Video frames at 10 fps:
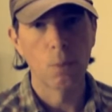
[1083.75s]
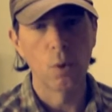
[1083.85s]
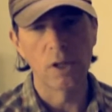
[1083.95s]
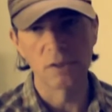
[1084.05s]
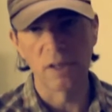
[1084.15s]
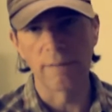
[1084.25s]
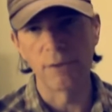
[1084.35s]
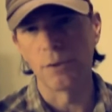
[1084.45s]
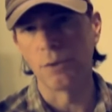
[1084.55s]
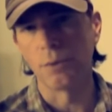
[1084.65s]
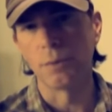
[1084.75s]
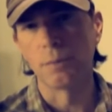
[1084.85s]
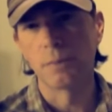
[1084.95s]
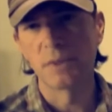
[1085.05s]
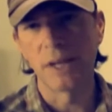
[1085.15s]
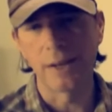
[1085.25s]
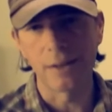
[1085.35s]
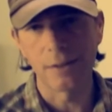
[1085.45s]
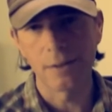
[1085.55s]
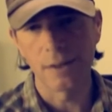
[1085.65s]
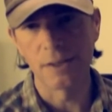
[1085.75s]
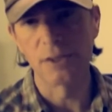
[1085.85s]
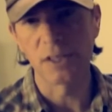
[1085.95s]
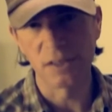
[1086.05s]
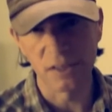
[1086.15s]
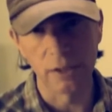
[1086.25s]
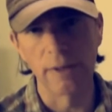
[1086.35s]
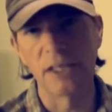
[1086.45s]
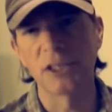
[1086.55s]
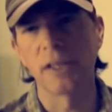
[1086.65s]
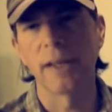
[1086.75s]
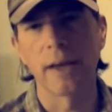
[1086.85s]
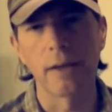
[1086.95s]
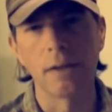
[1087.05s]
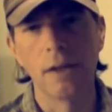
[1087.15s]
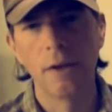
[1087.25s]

we also have to take into consideration that